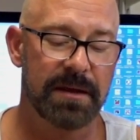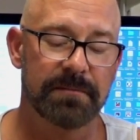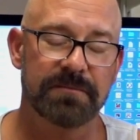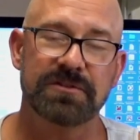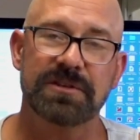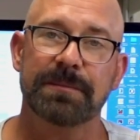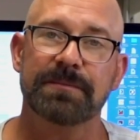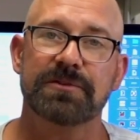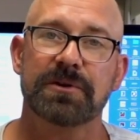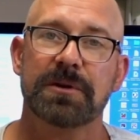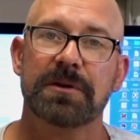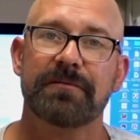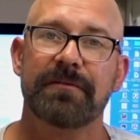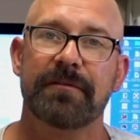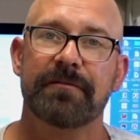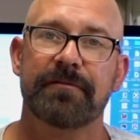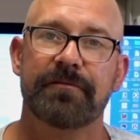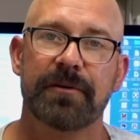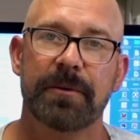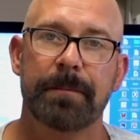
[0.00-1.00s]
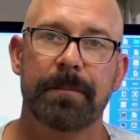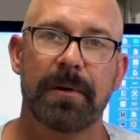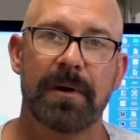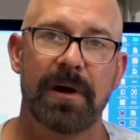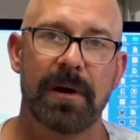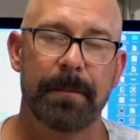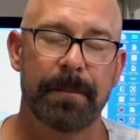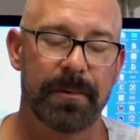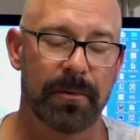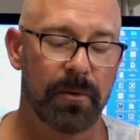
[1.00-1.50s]
some sort of a foot
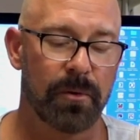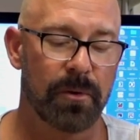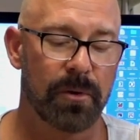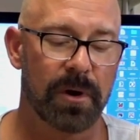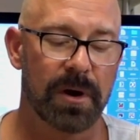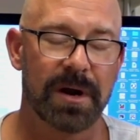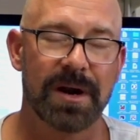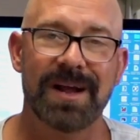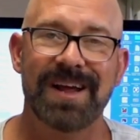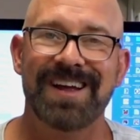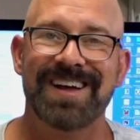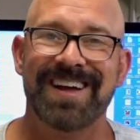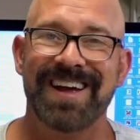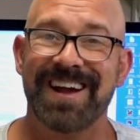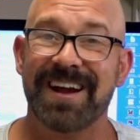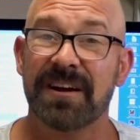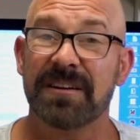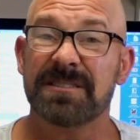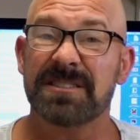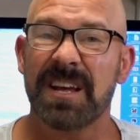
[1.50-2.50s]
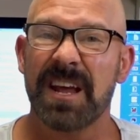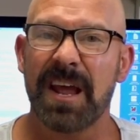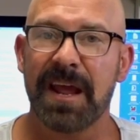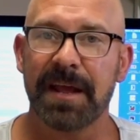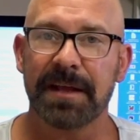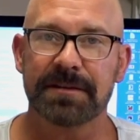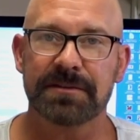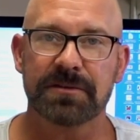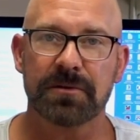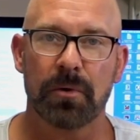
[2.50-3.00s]
pump or air
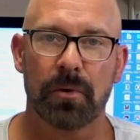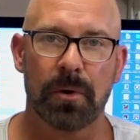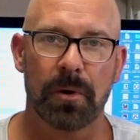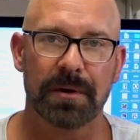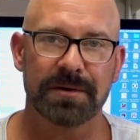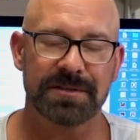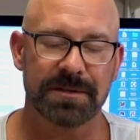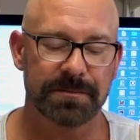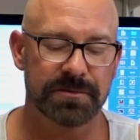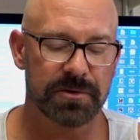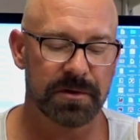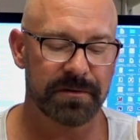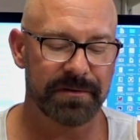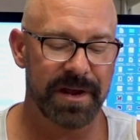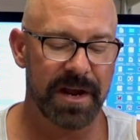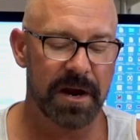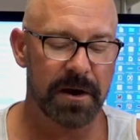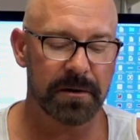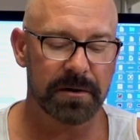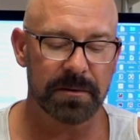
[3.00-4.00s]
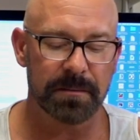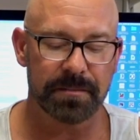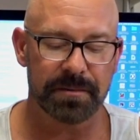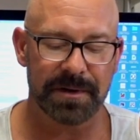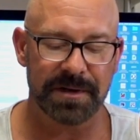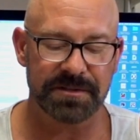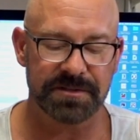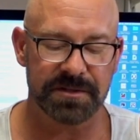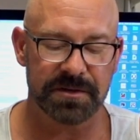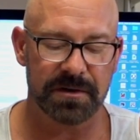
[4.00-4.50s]
tanks or some sort of air
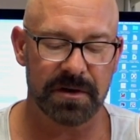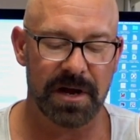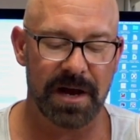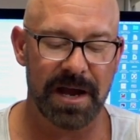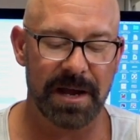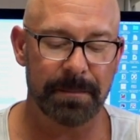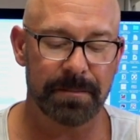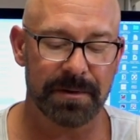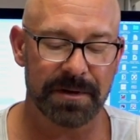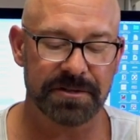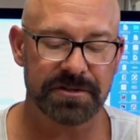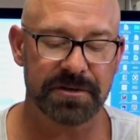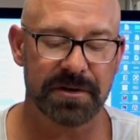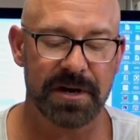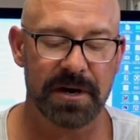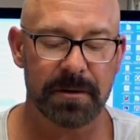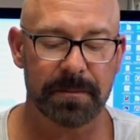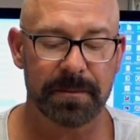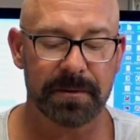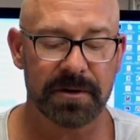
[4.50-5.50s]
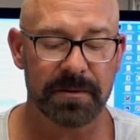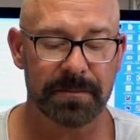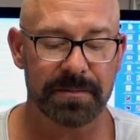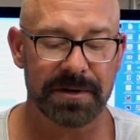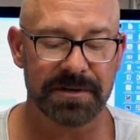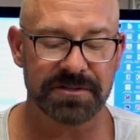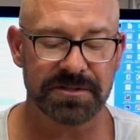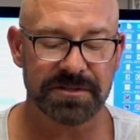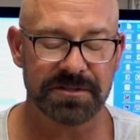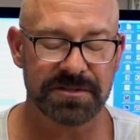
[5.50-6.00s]
compressor, high pressure air
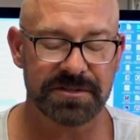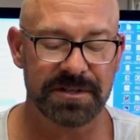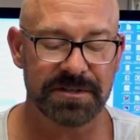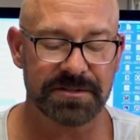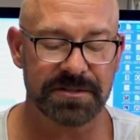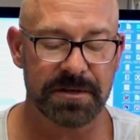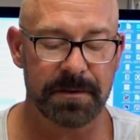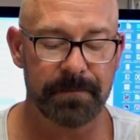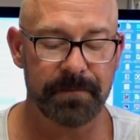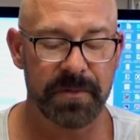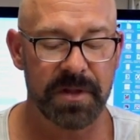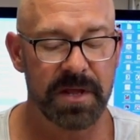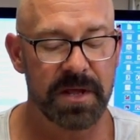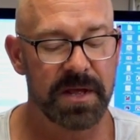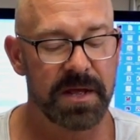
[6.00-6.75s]
compression system.